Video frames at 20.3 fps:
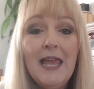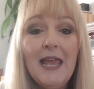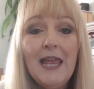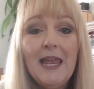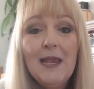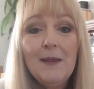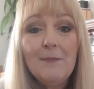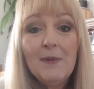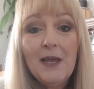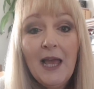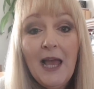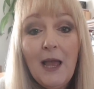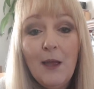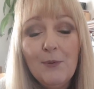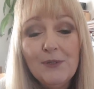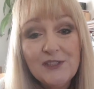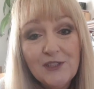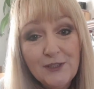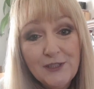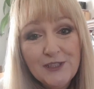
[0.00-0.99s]
Um, I
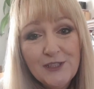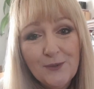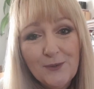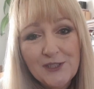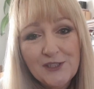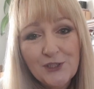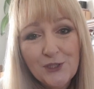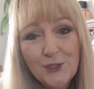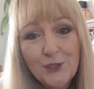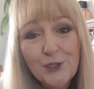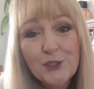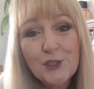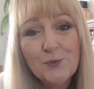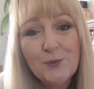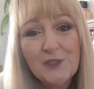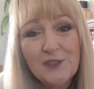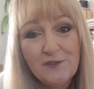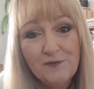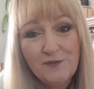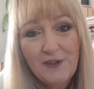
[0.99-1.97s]
was also a
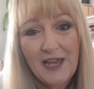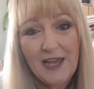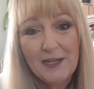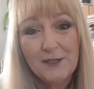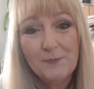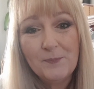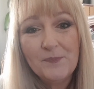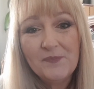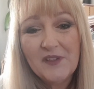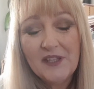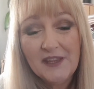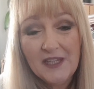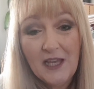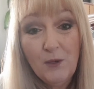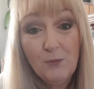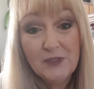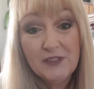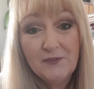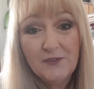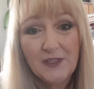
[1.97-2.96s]
Torchwood fan, and
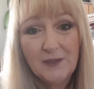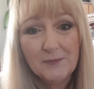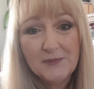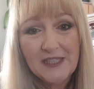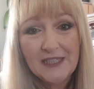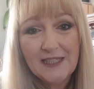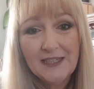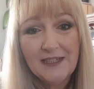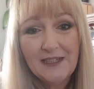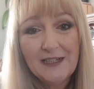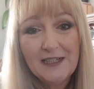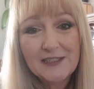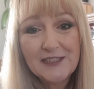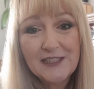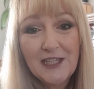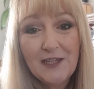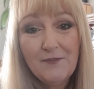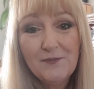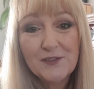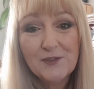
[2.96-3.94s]
that was filmed in
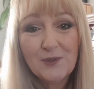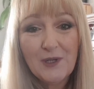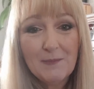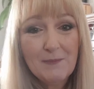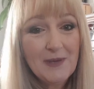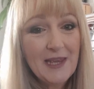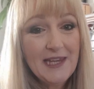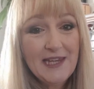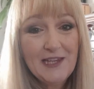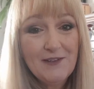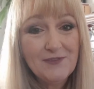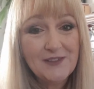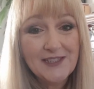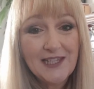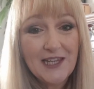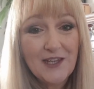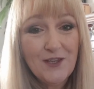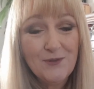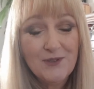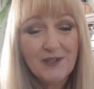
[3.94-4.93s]
Cardiff. So I may even
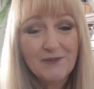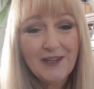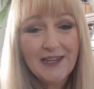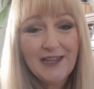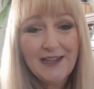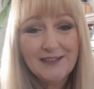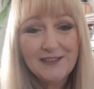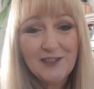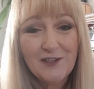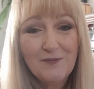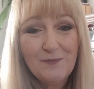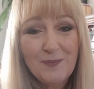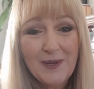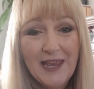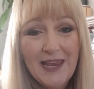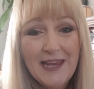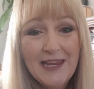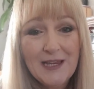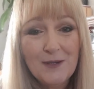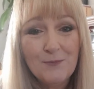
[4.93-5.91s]
take you down Cardiff
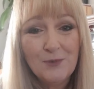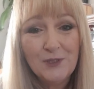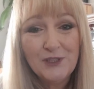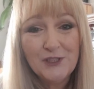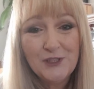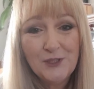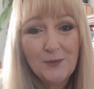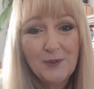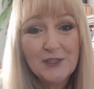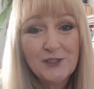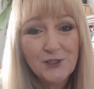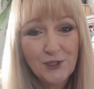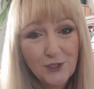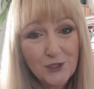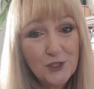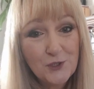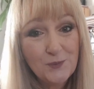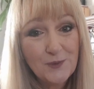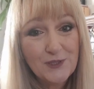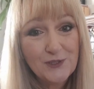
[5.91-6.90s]
Bay and we'll do a
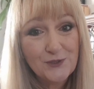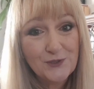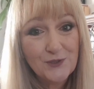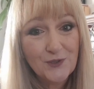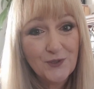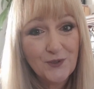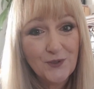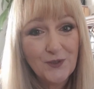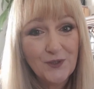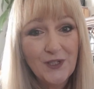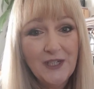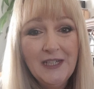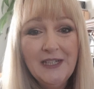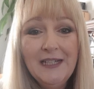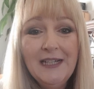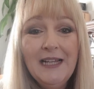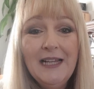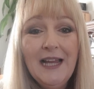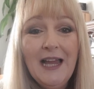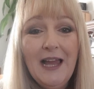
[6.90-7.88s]
Torchwood tour.
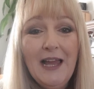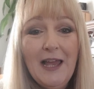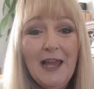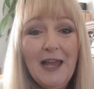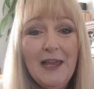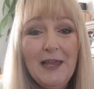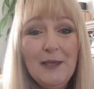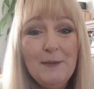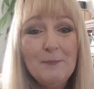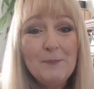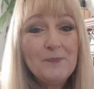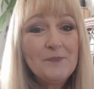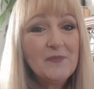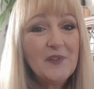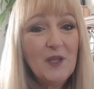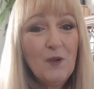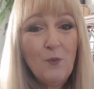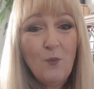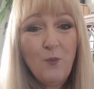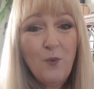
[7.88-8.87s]
Um,
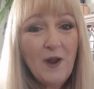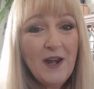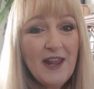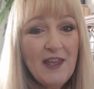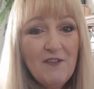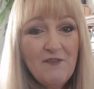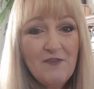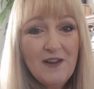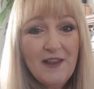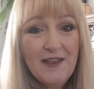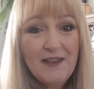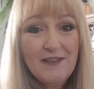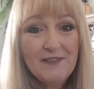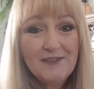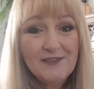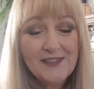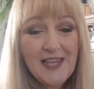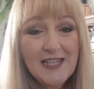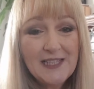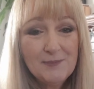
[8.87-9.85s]
whatever
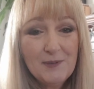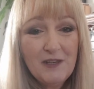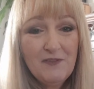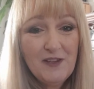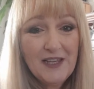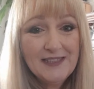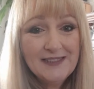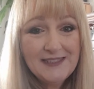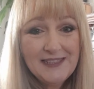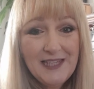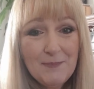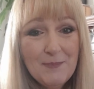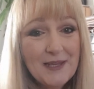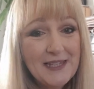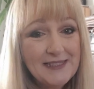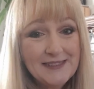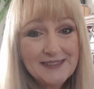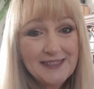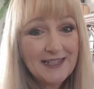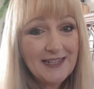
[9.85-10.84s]
takes my fancy,
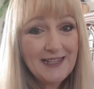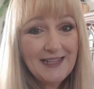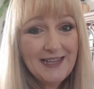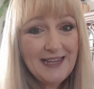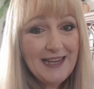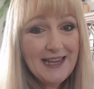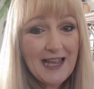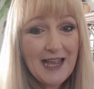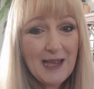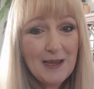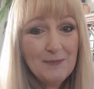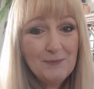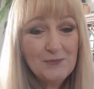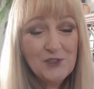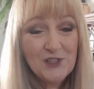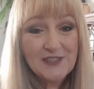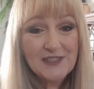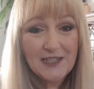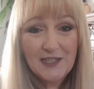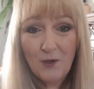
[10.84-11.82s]
basically, I'm
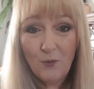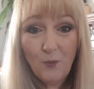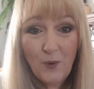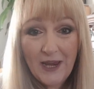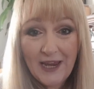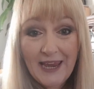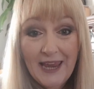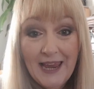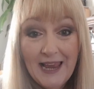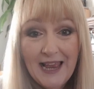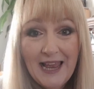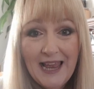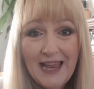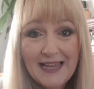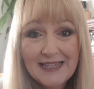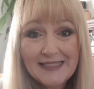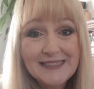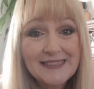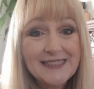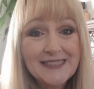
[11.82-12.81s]
just going to wing it
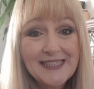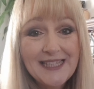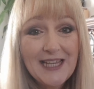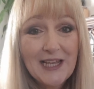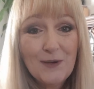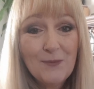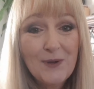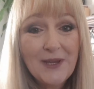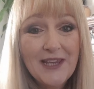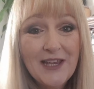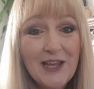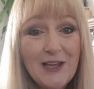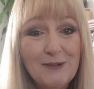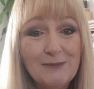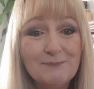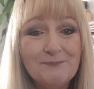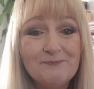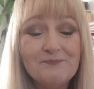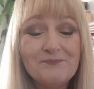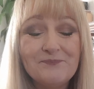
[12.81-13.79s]
and see how we
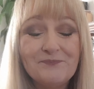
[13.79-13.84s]
go.